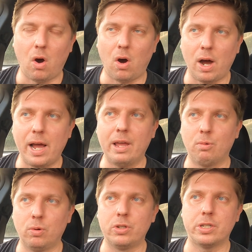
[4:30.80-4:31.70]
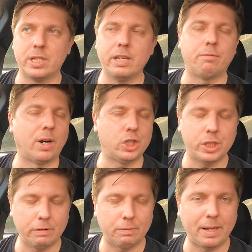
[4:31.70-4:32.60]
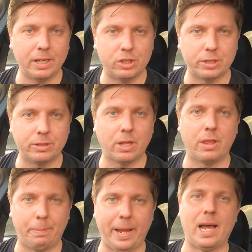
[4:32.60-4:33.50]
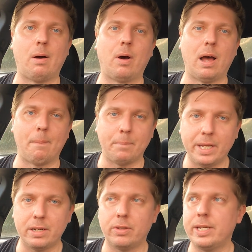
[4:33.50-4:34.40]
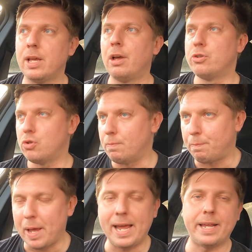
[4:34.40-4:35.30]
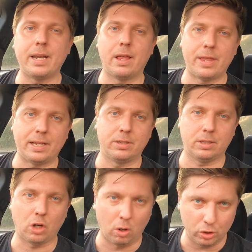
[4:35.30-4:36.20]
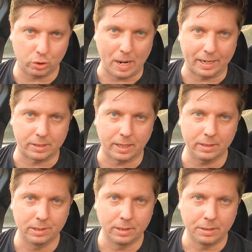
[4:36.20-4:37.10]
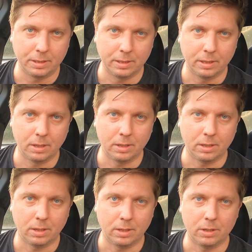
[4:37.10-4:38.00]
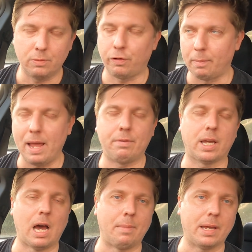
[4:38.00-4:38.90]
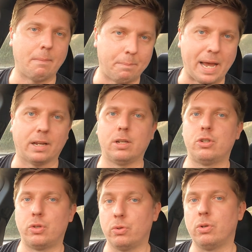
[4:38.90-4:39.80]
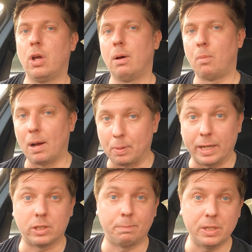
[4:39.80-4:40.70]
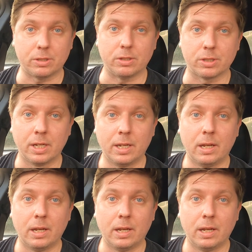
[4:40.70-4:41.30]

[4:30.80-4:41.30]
I would give my shift managers the power immediately to ban that contractor from ever coming back to my place of business.